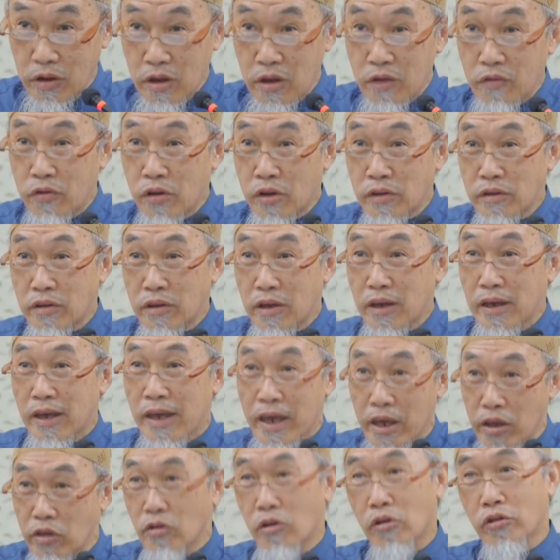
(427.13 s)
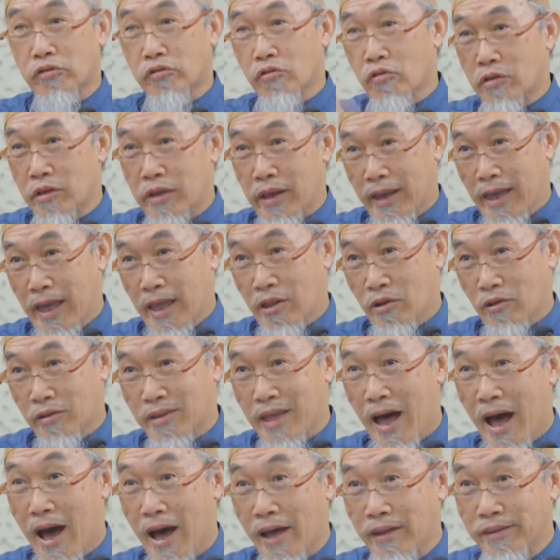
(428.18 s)
Even heat also, they
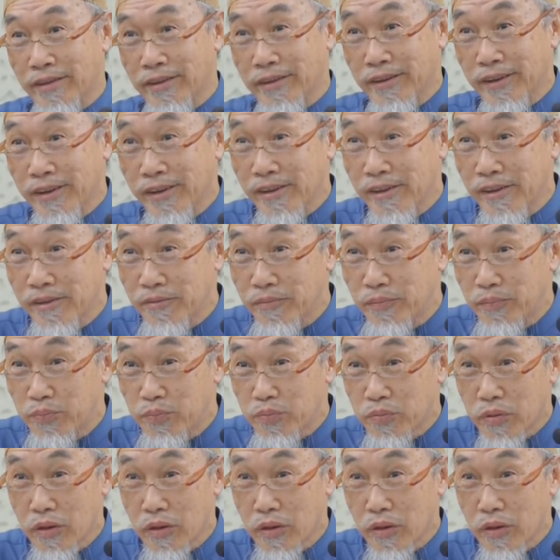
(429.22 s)
cannot tahan really.